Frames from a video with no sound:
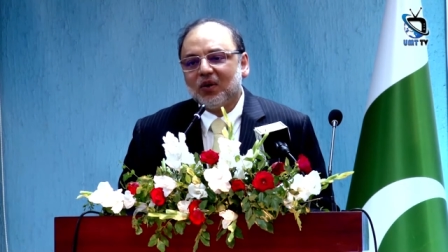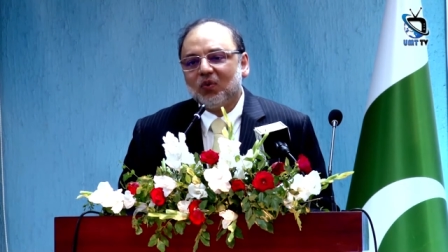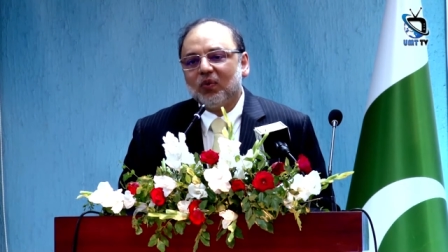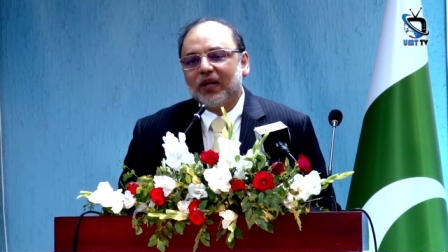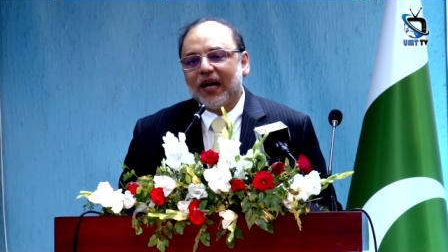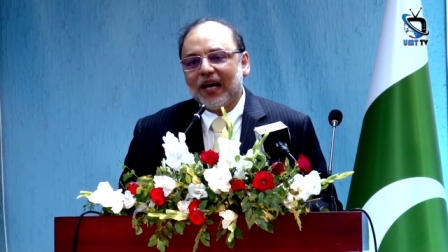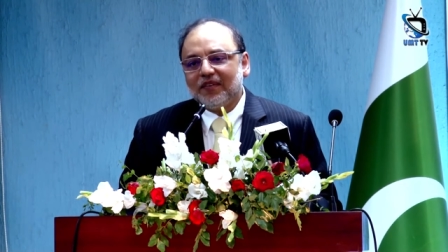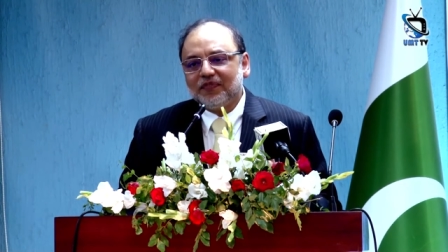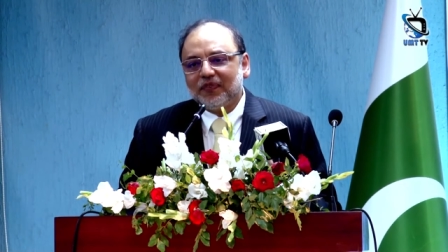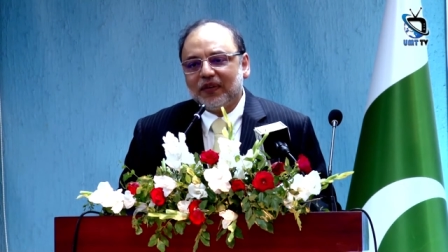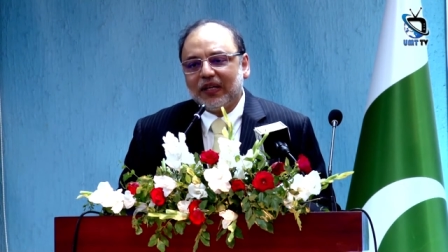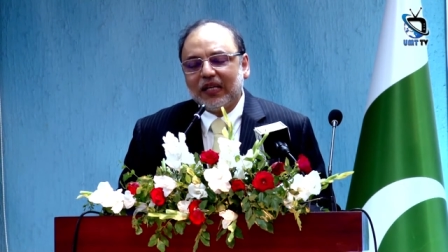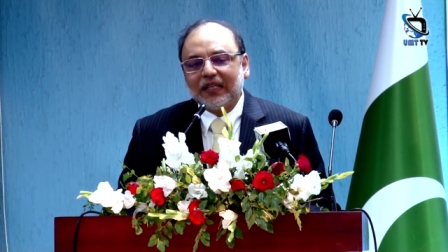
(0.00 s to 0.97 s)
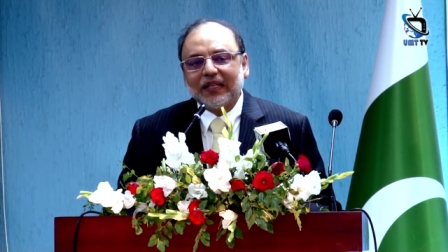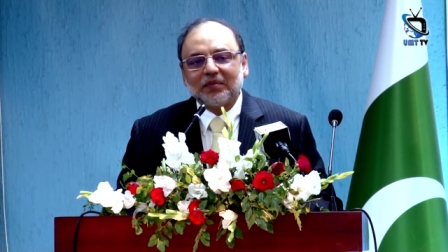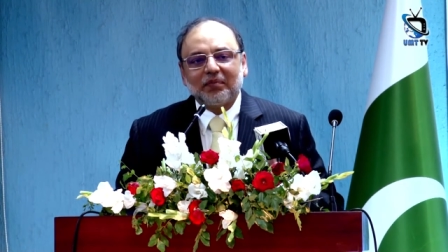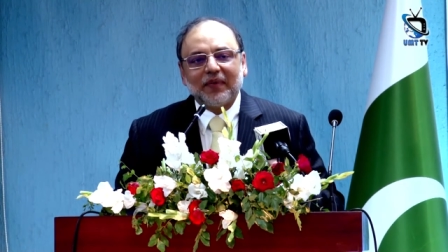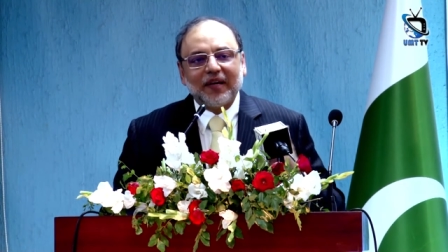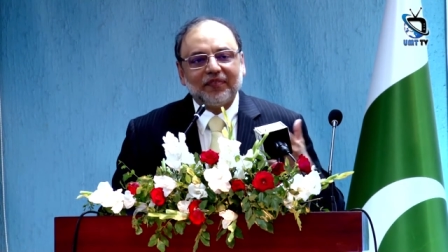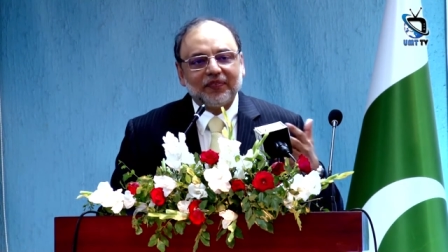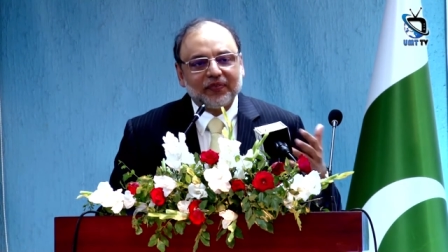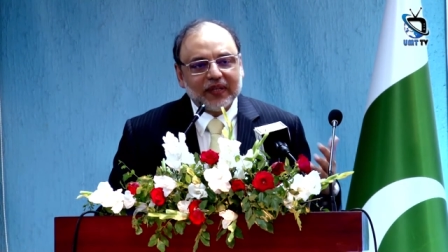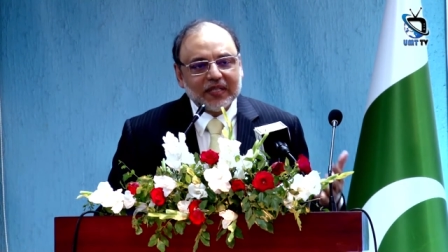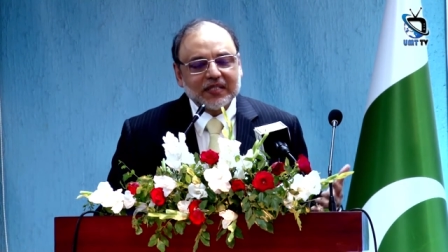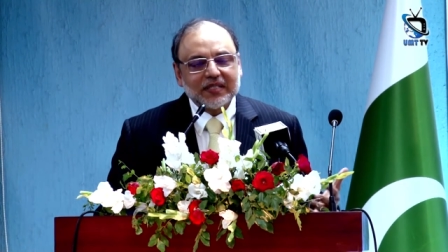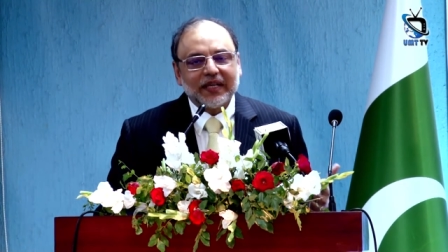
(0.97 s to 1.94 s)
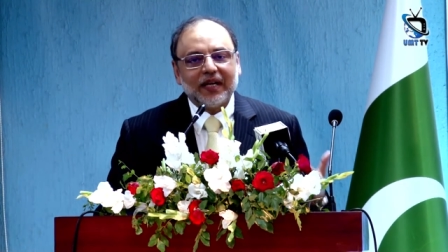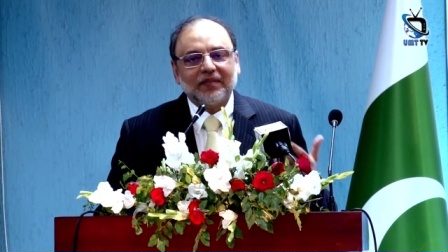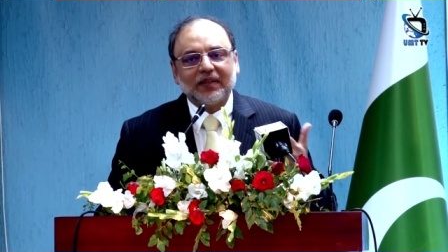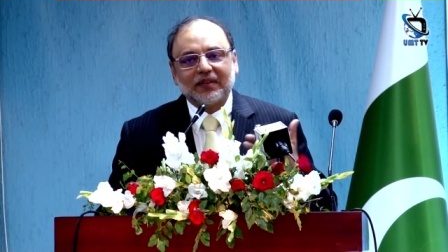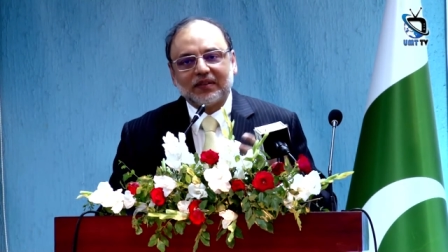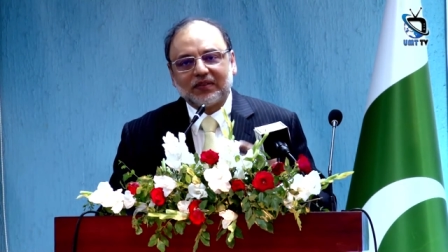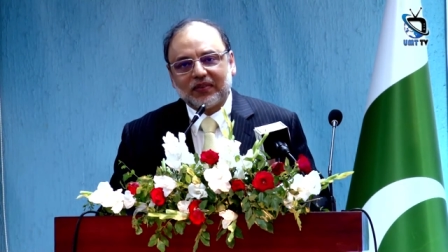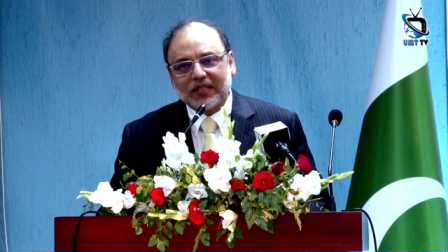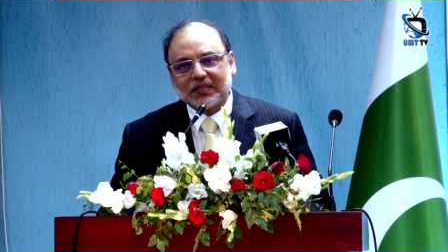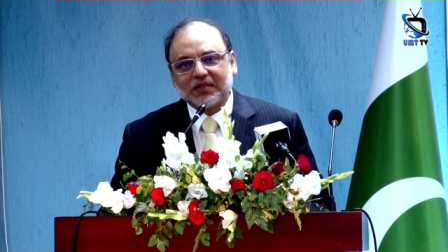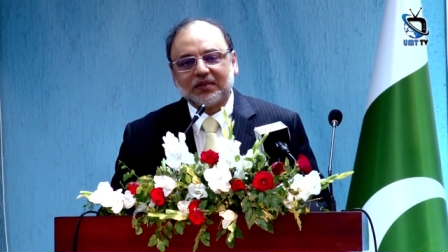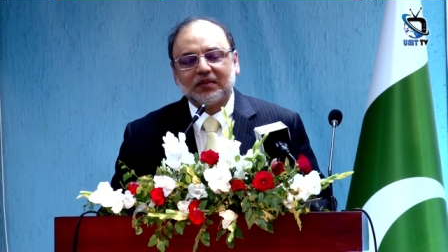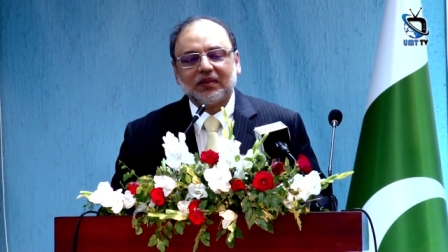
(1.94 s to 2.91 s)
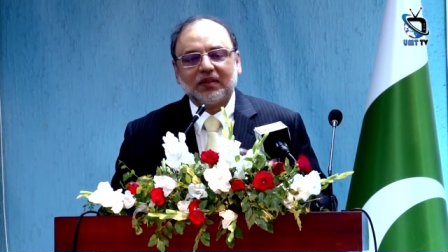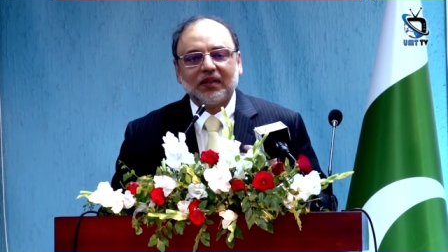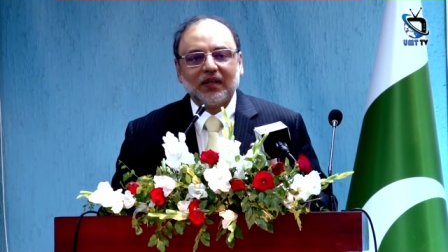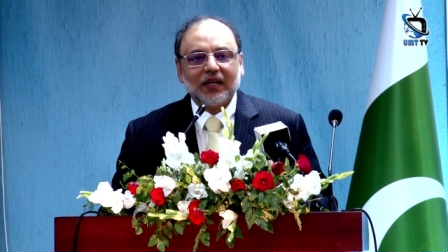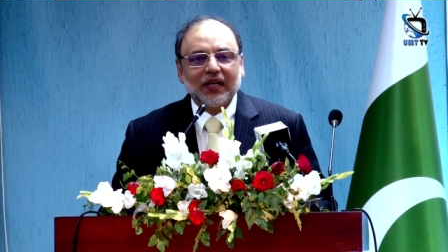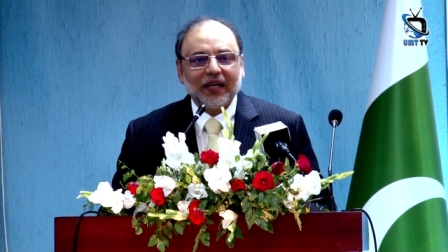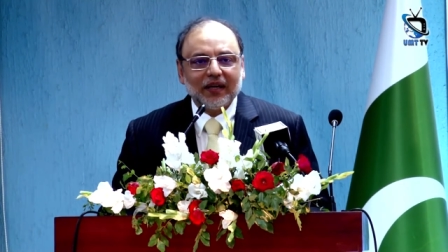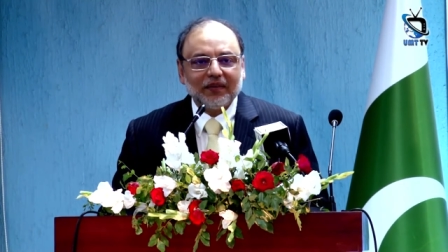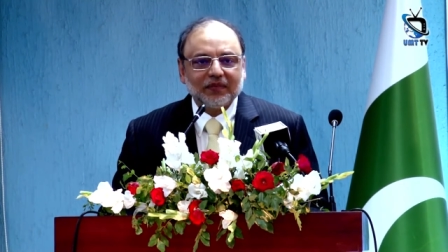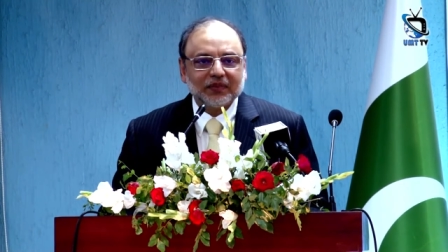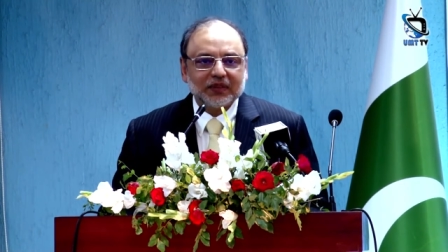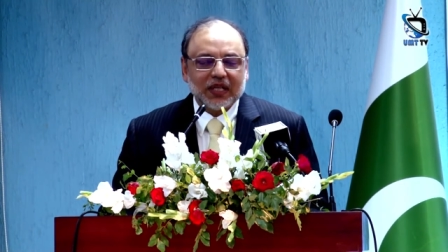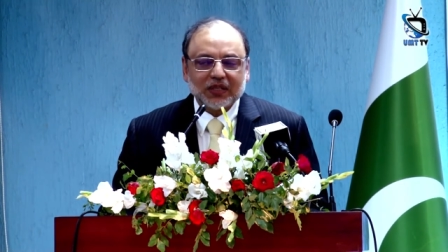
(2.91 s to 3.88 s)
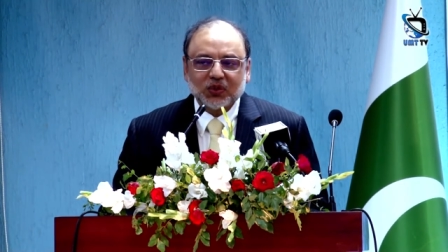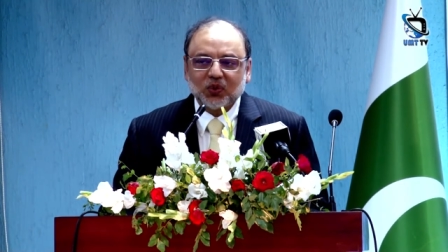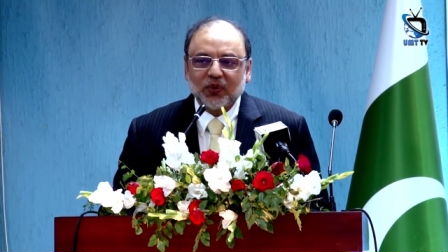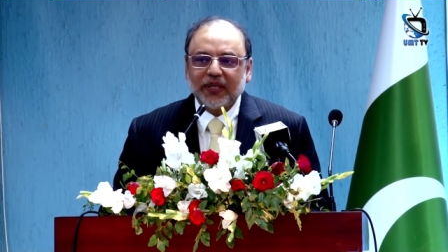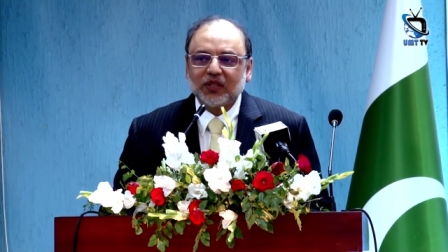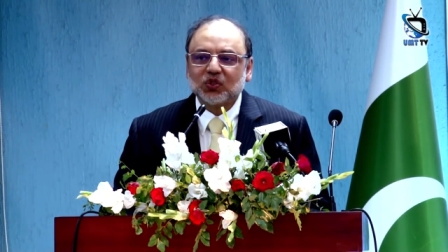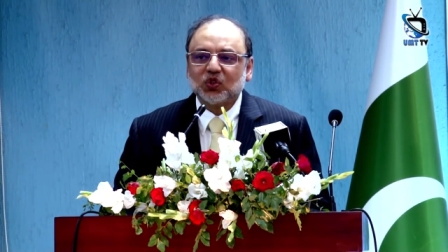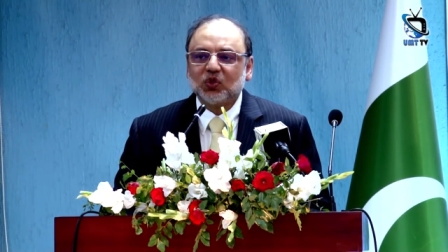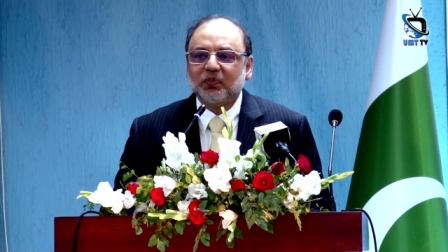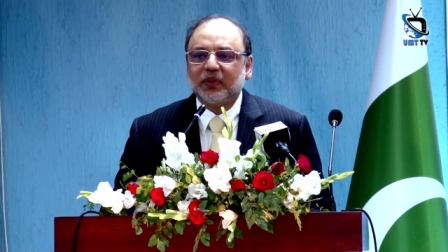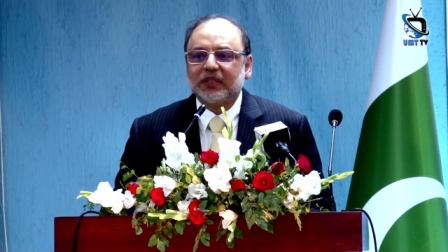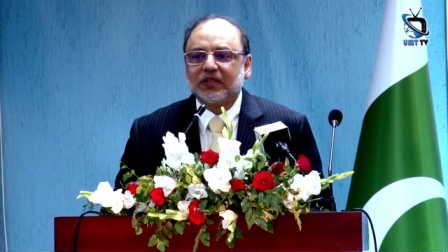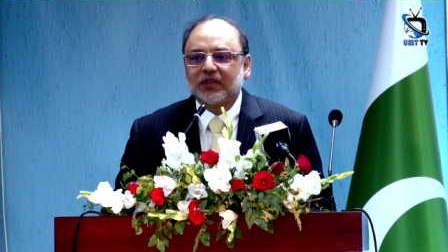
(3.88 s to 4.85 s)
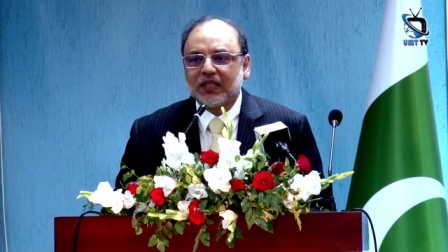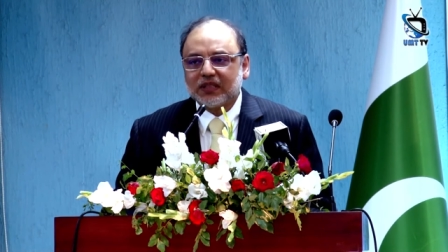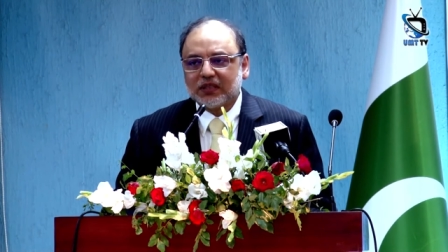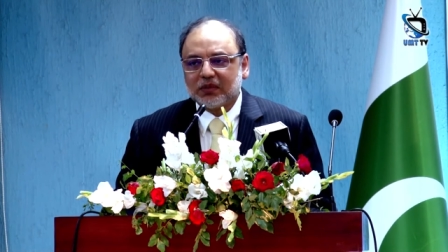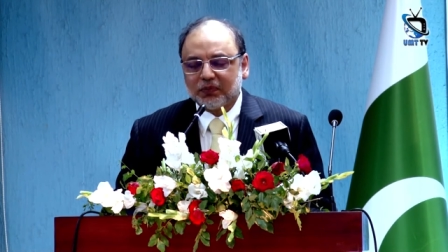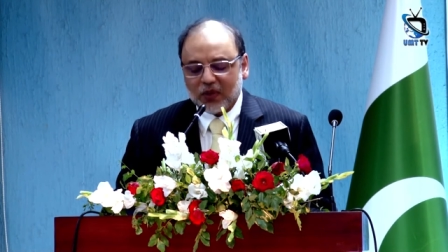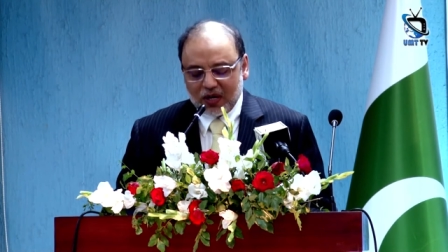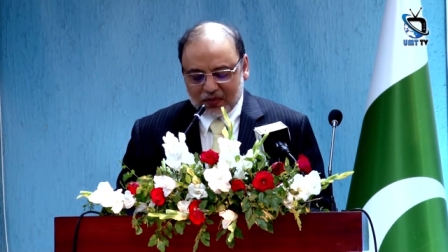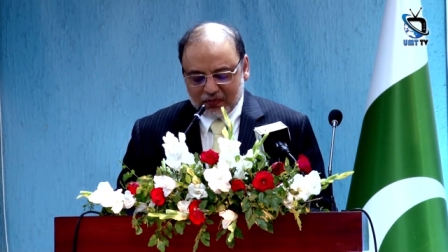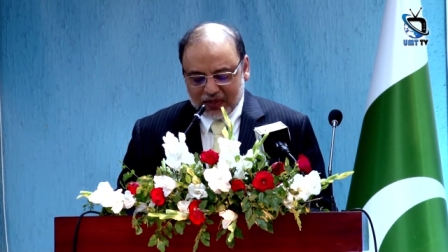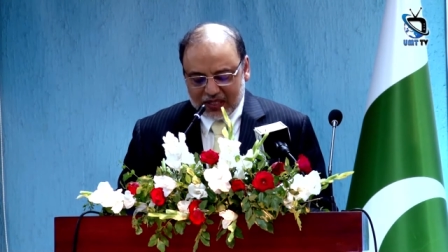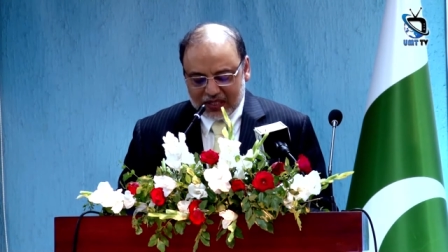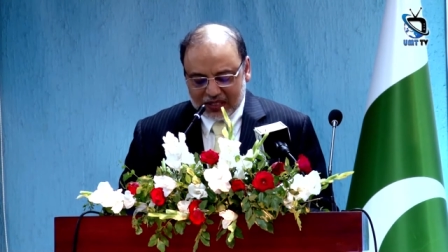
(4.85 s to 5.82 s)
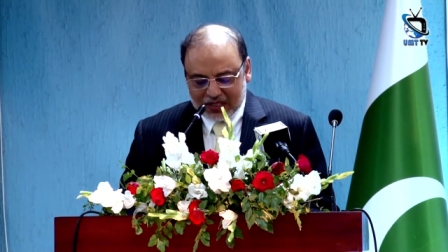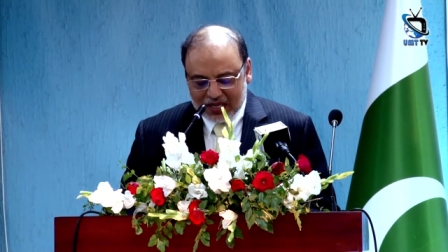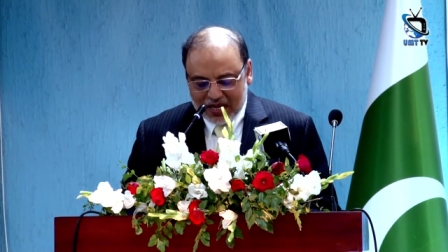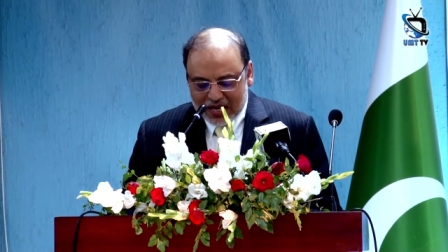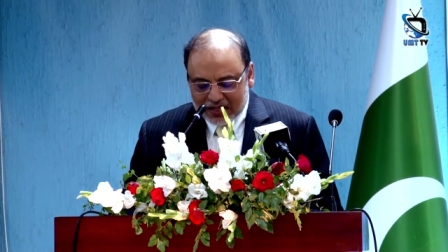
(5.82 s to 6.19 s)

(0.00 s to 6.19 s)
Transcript: when I feel that my friends have a trust have, are showing so much trust upon me,